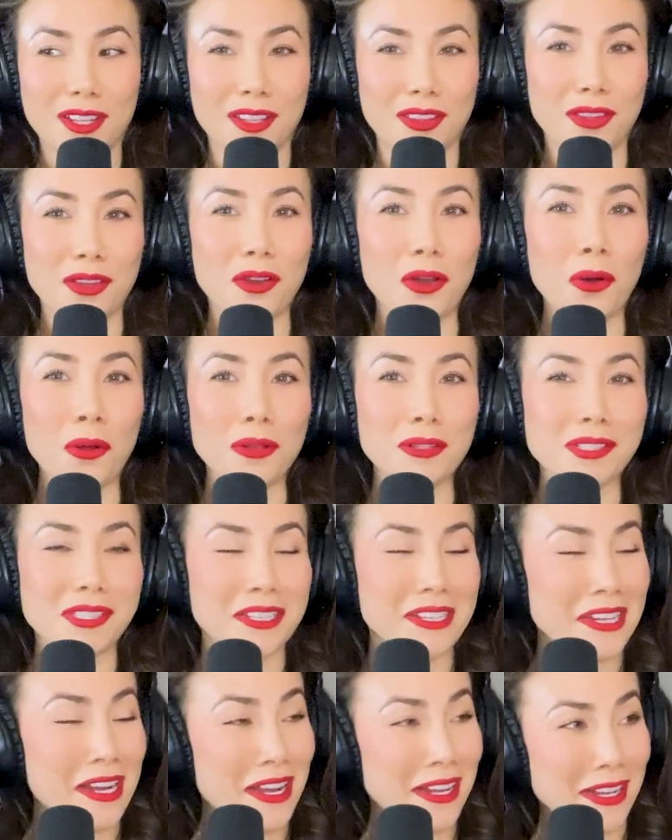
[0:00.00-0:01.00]
The goal is,
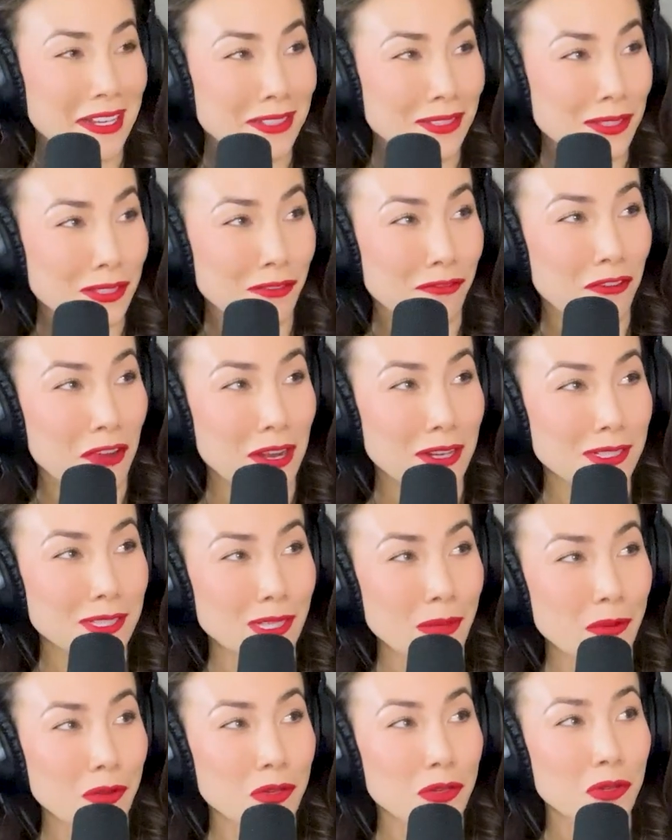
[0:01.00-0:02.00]
like, I guess, to find
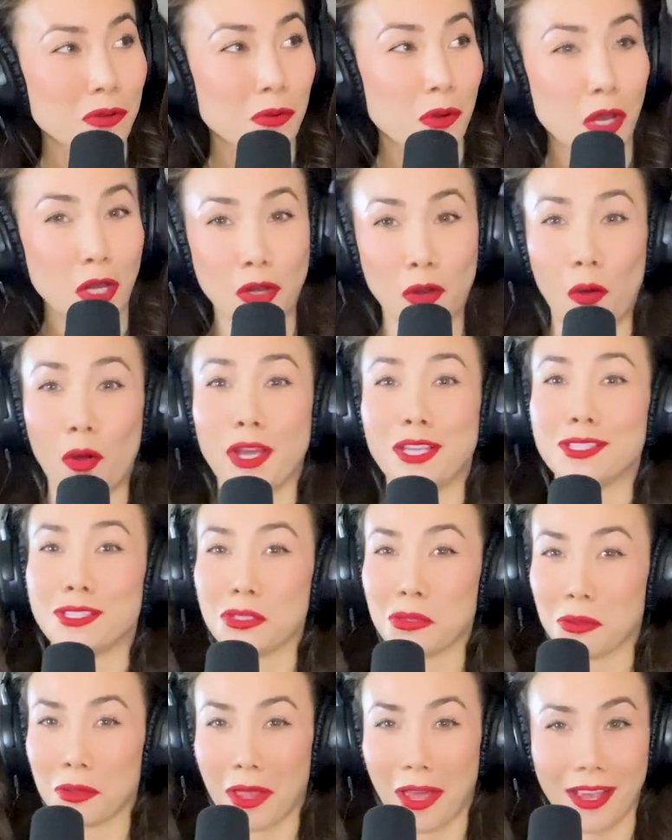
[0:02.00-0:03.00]
someone who annoys
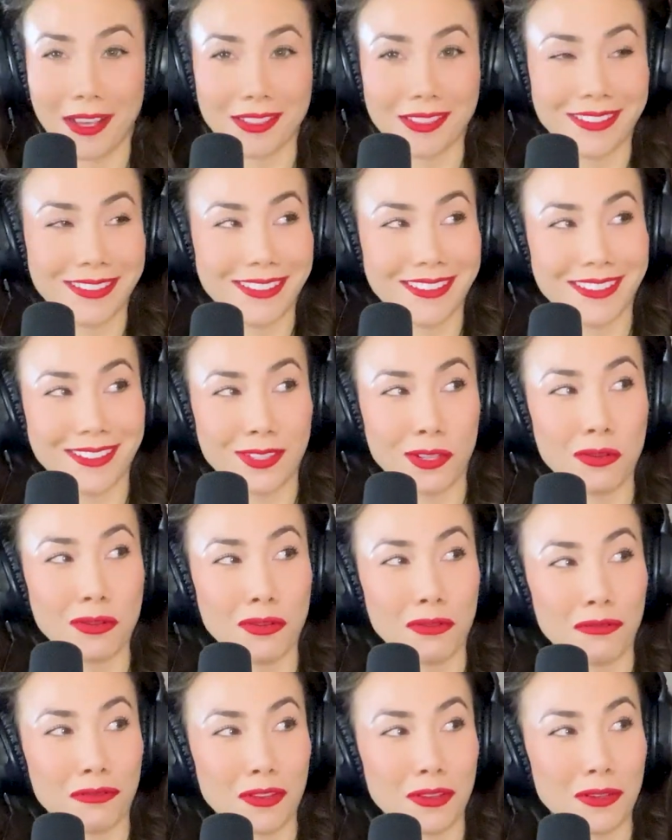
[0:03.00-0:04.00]
you less so
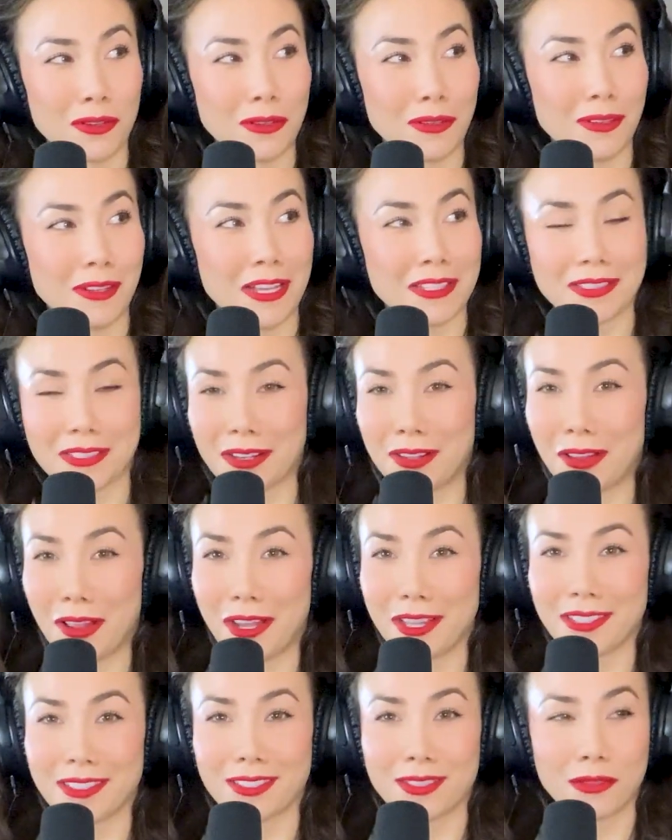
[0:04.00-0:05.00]
you feel less
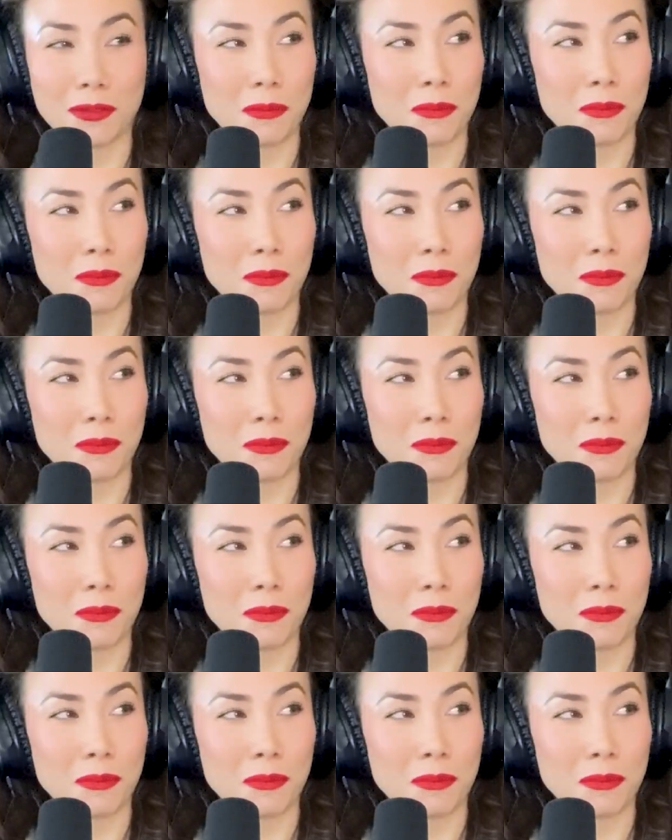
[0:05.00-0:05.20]
inclined to